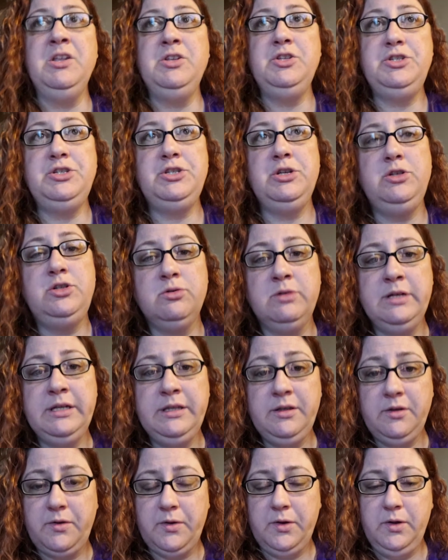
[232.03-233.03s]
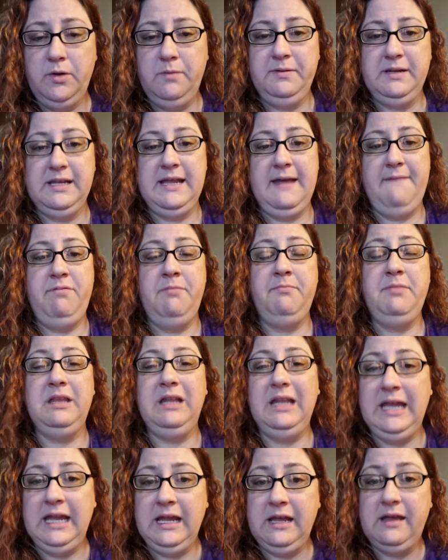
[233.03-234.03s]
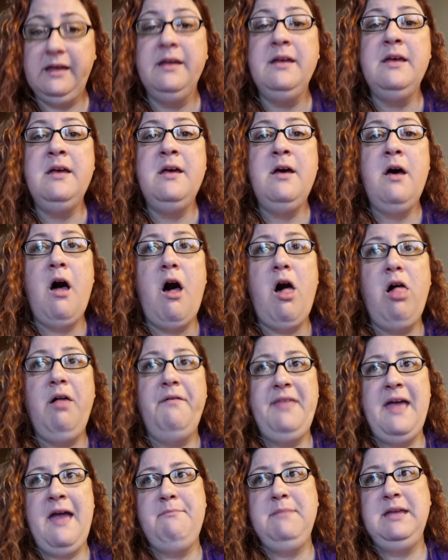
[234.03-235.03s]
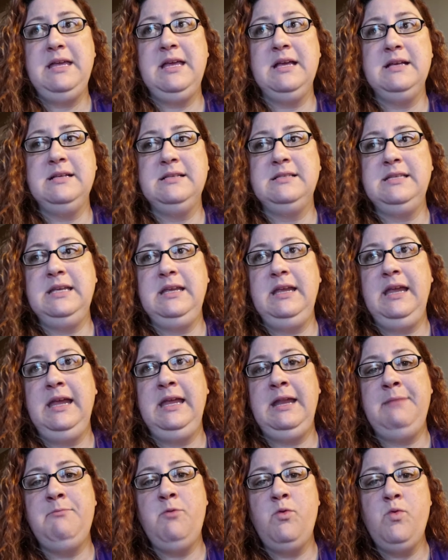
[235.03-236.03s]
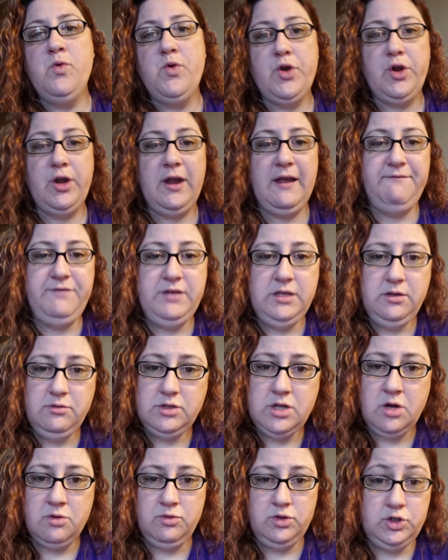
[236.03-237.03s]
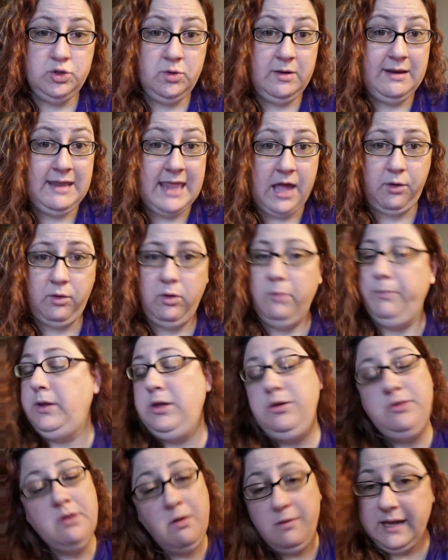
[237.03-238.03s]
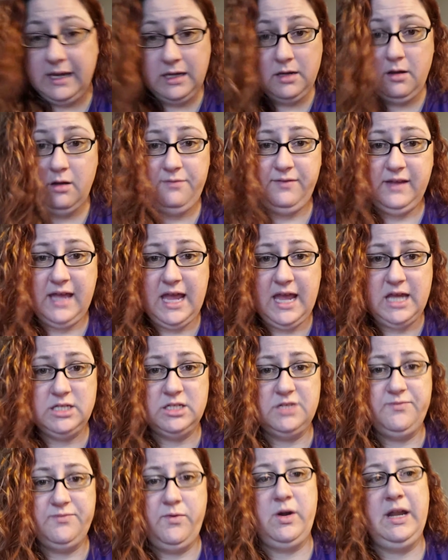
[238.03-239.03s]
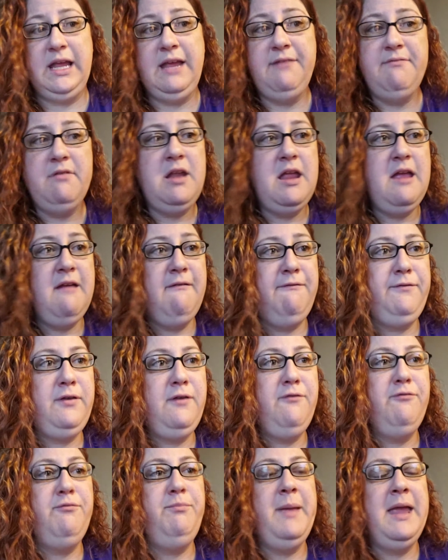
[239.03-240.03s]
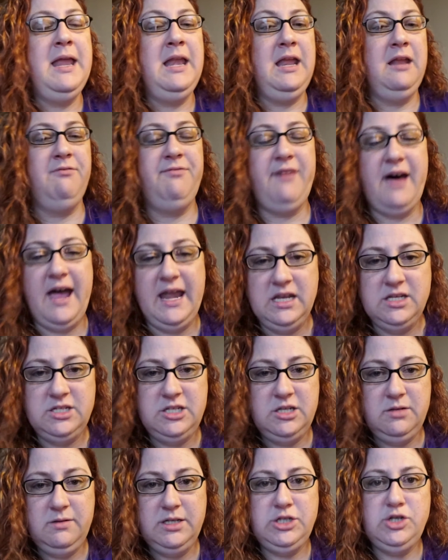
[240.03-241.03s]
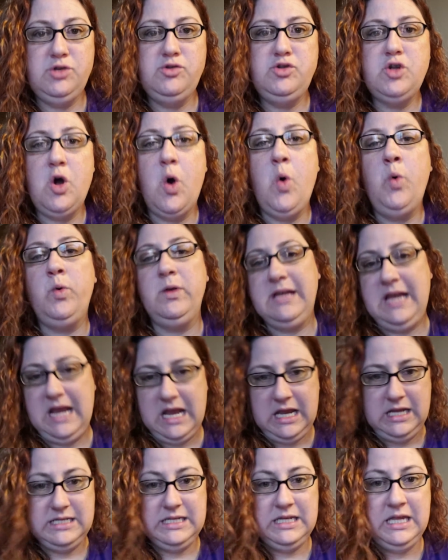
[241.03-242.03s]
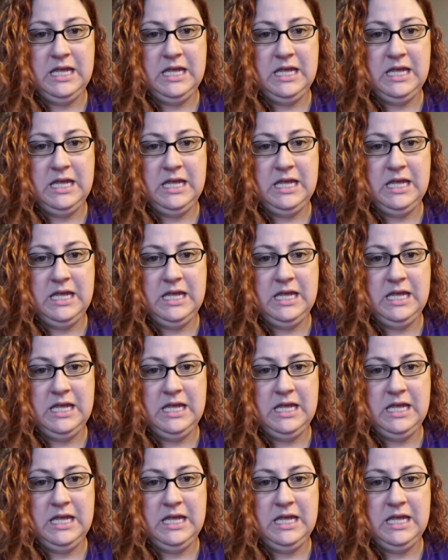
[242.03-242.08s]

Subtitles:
join the group, give them the link, all of that, because anymore, if you don't join that group, you don't get notifications for it. Even if you've been invited to it, you don't get